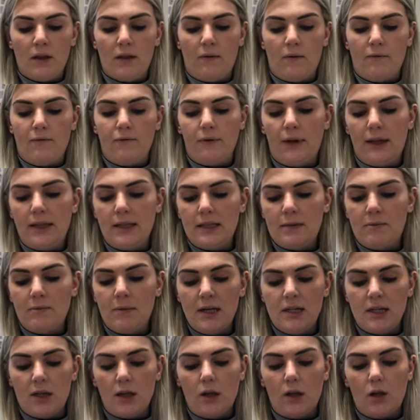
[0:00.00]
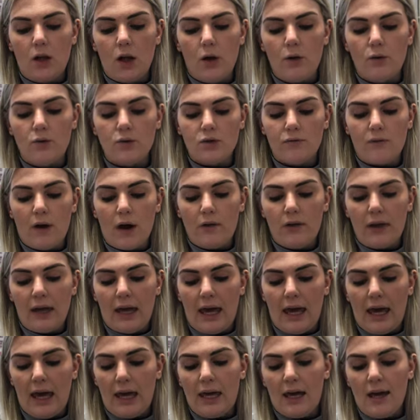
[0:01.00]
Then Flint's mitten closed around the
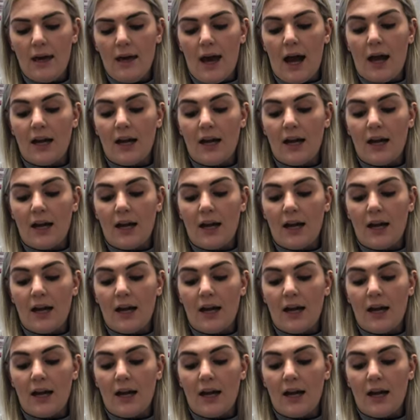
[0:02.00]
key